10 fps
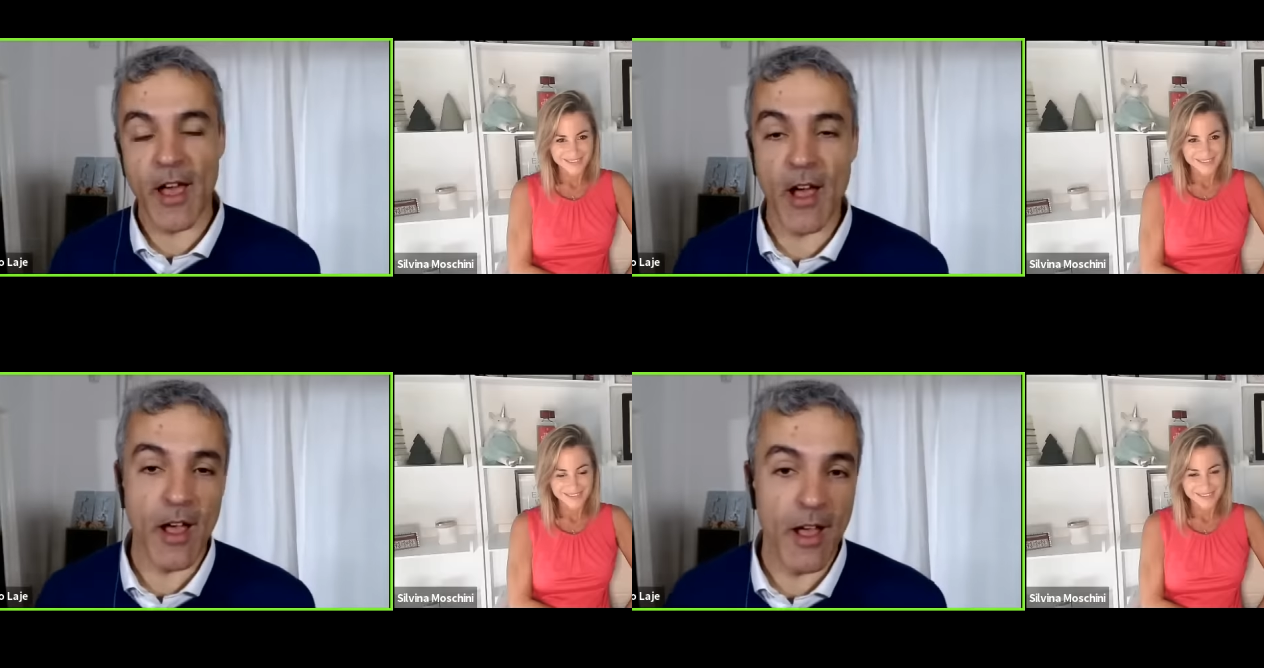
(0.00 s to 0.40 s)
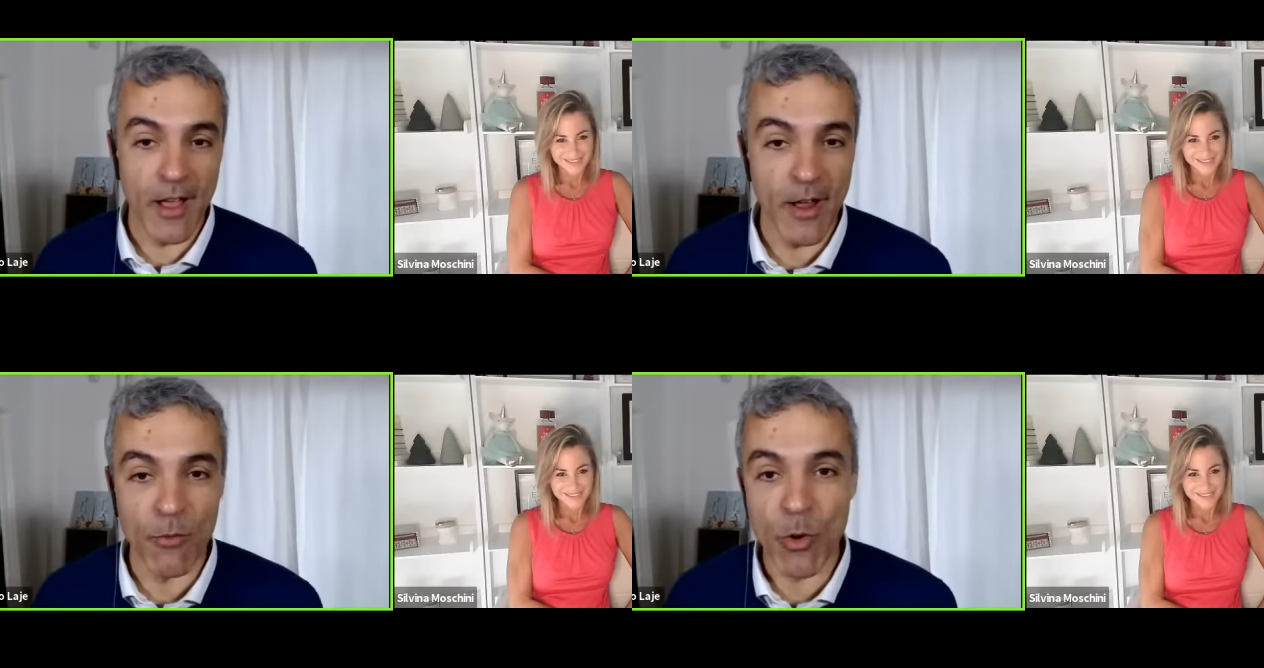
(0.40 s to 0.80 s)

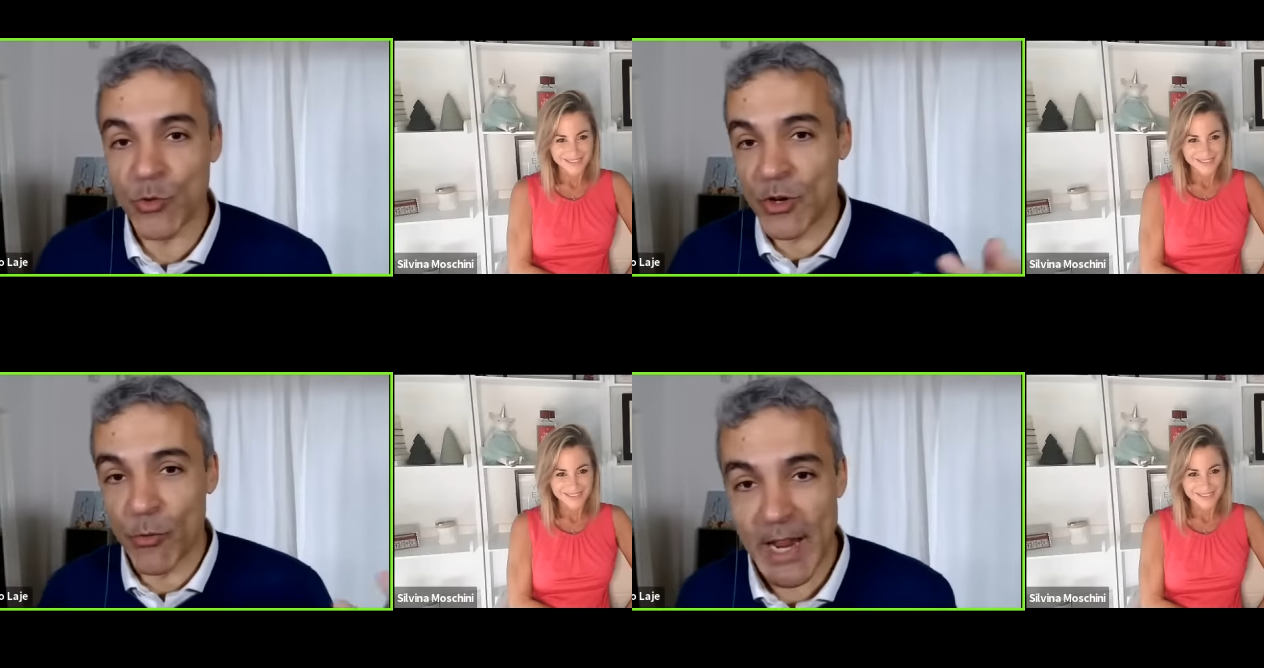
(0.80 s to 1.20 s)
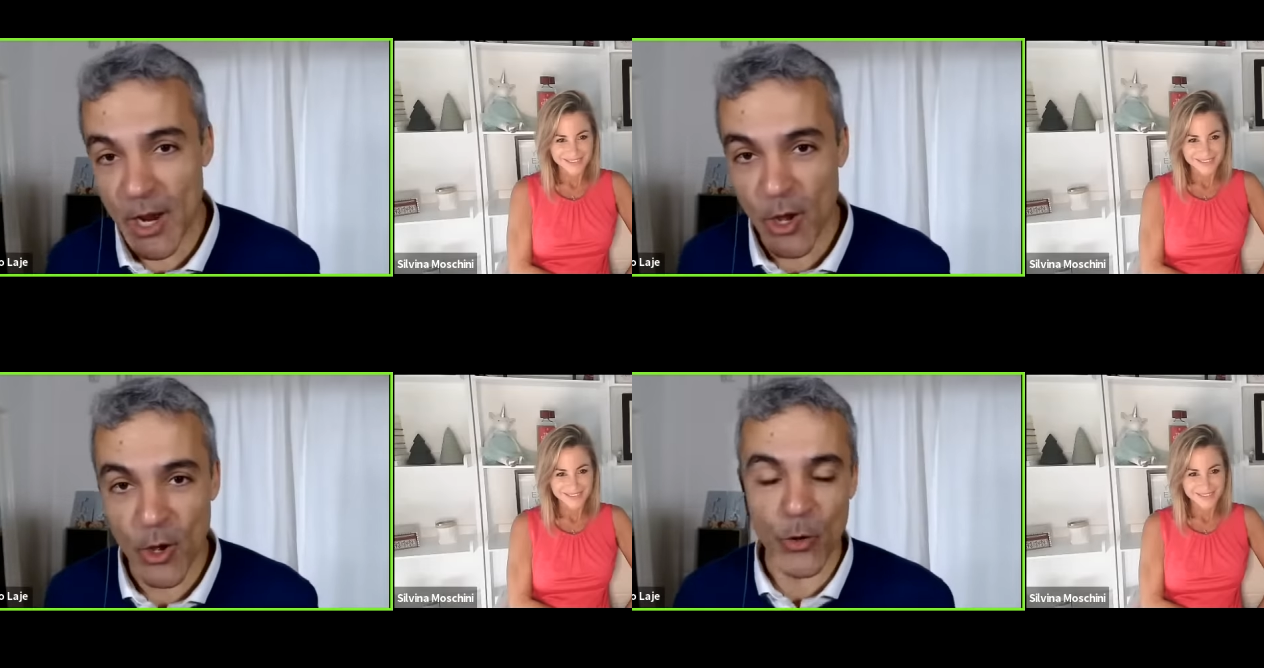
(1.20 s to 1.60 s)
Speaker 1: uh, Rosie
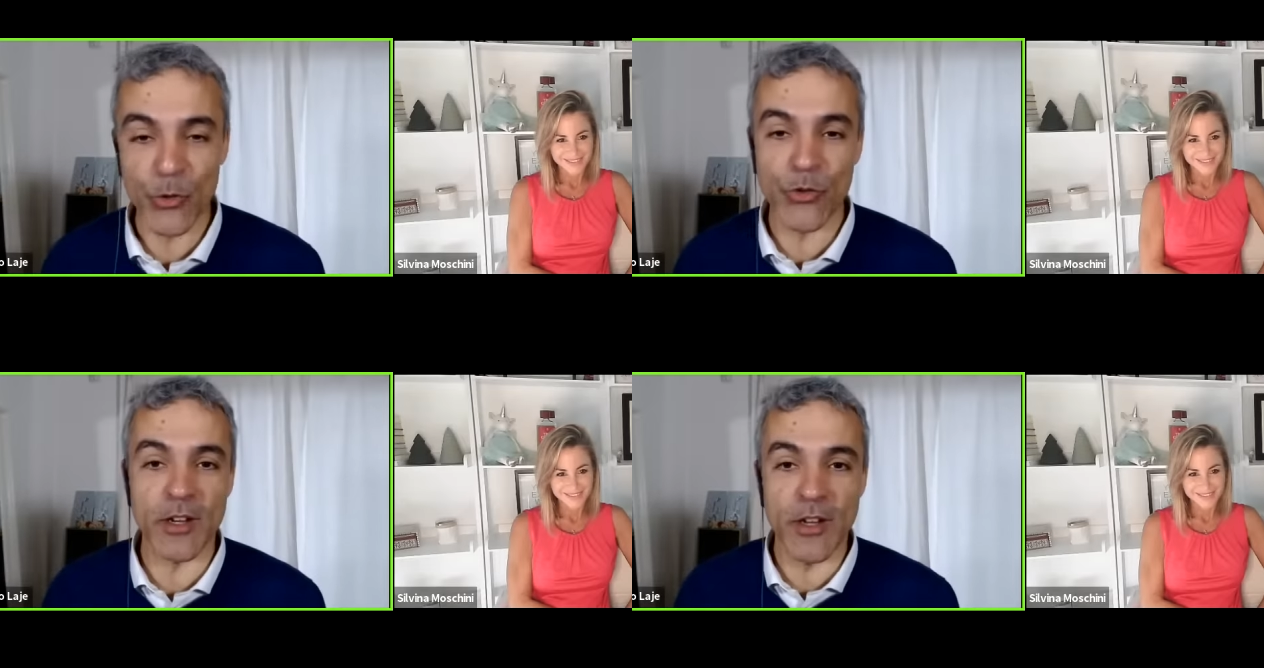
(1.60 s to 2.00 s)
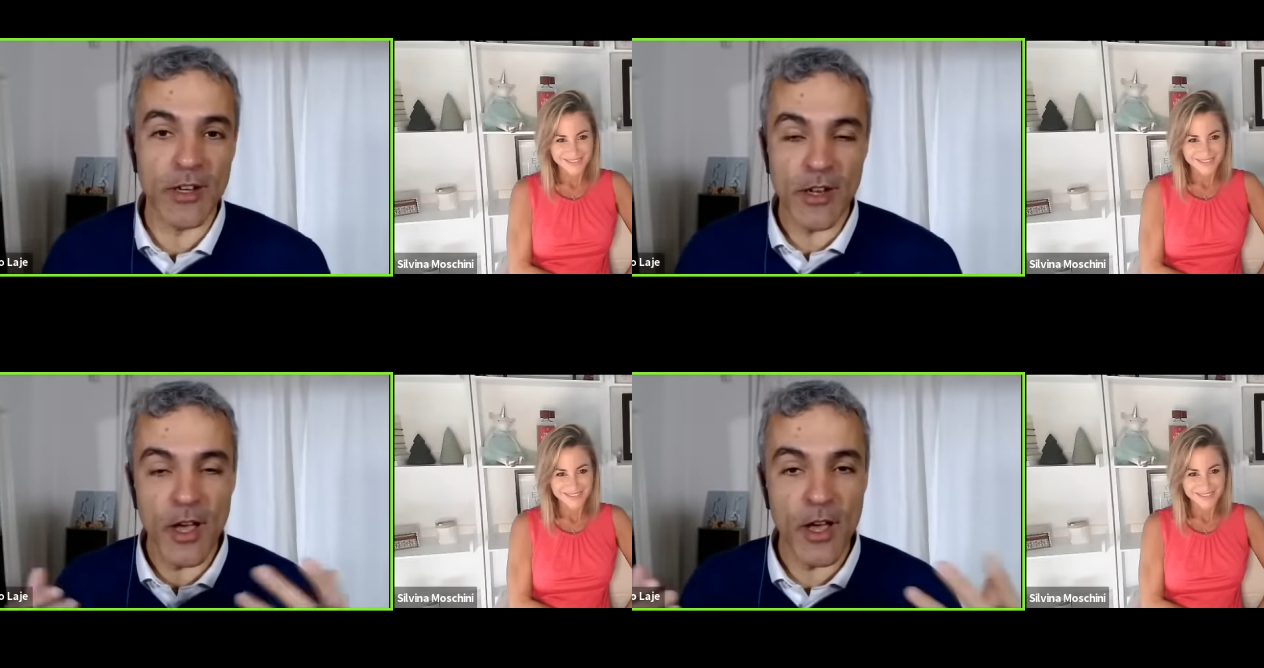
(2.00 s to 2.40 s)
Rios, and,
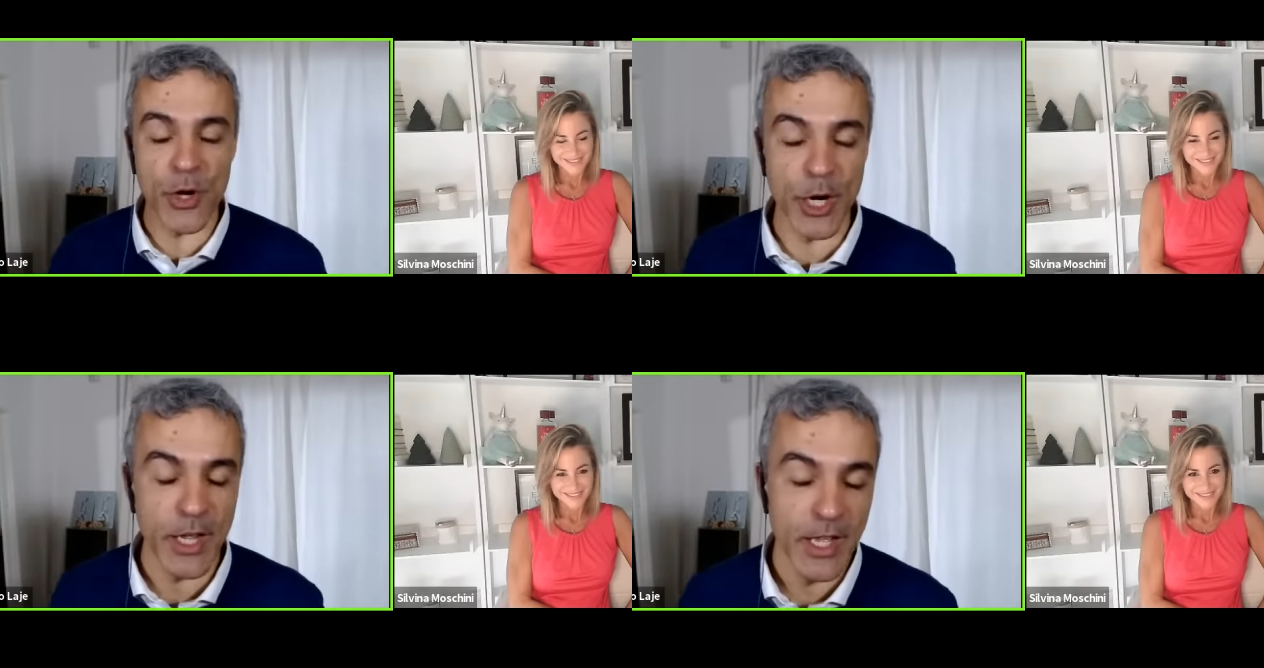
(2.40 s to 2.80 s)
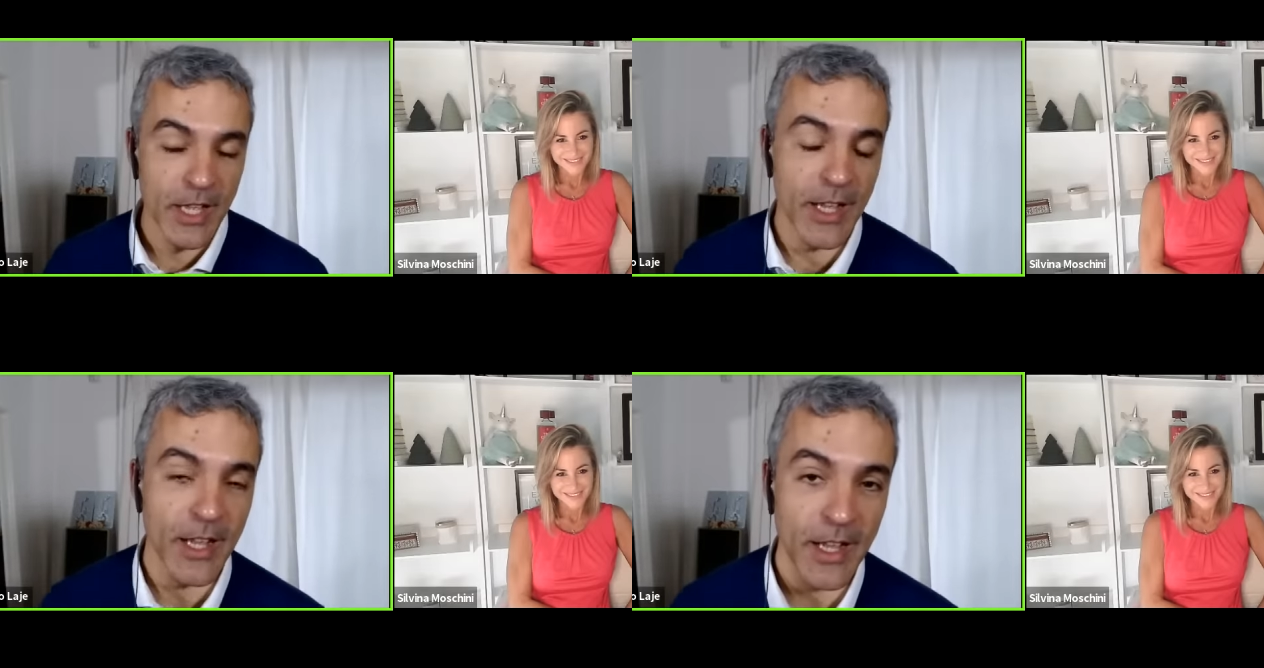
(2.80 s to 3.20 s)
and other
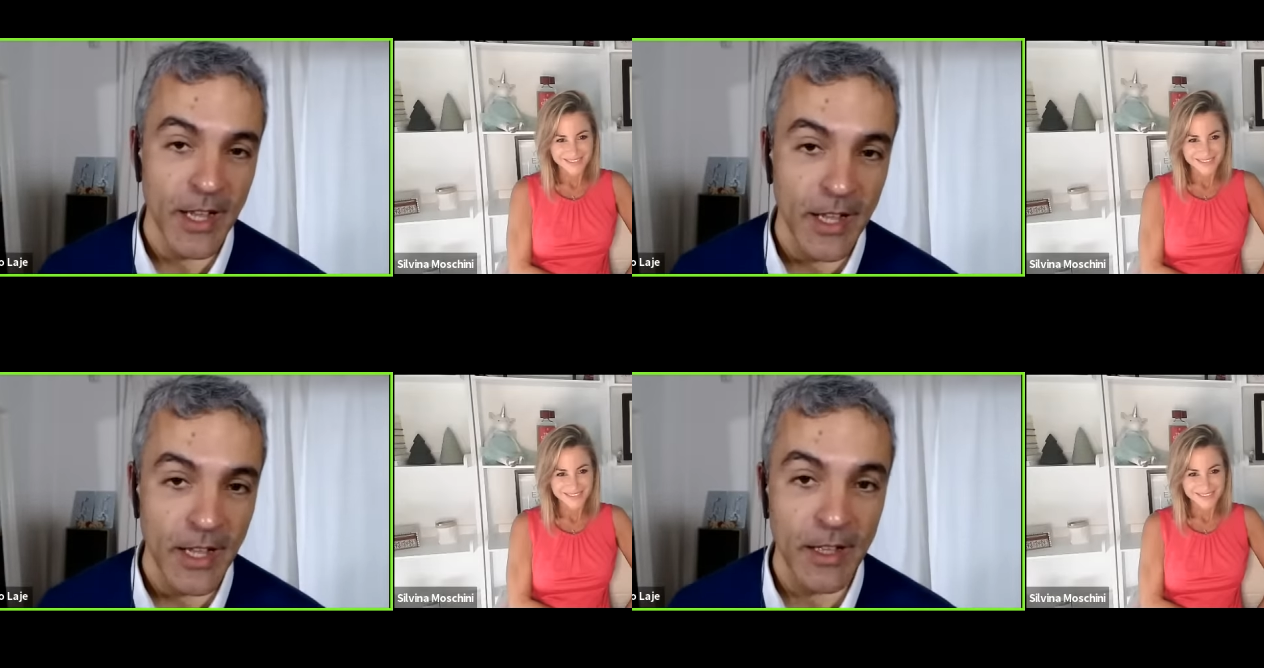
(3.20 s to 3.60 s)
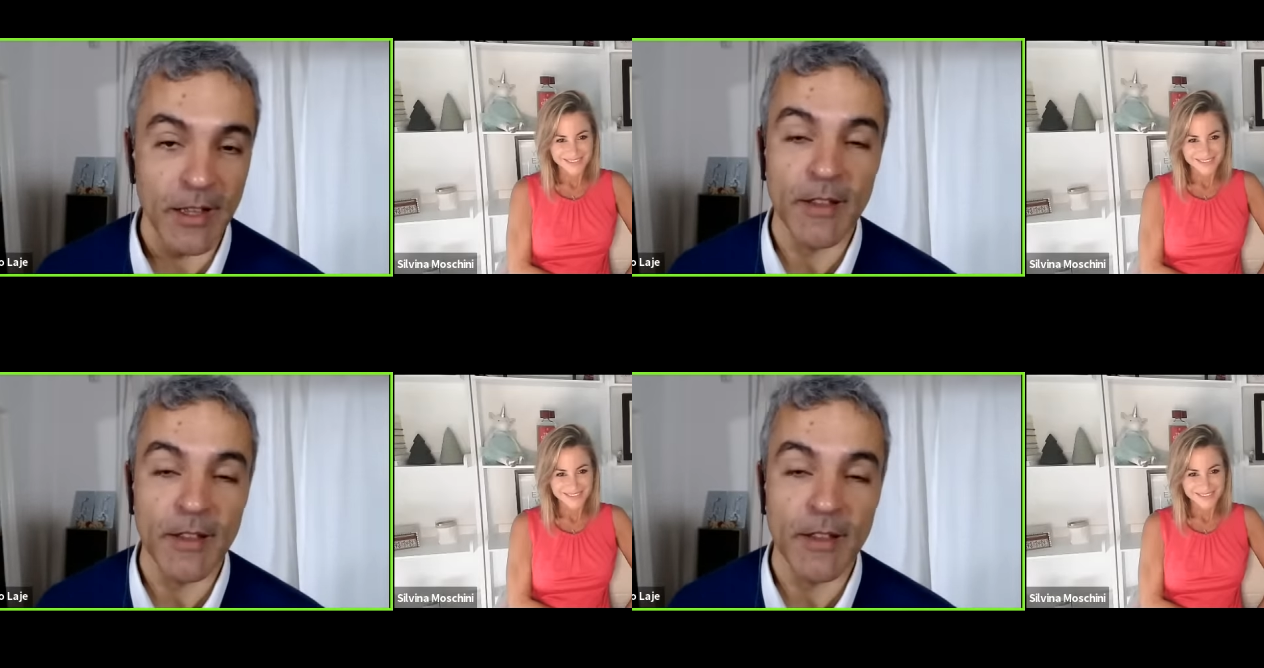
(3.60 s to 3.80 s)
uh,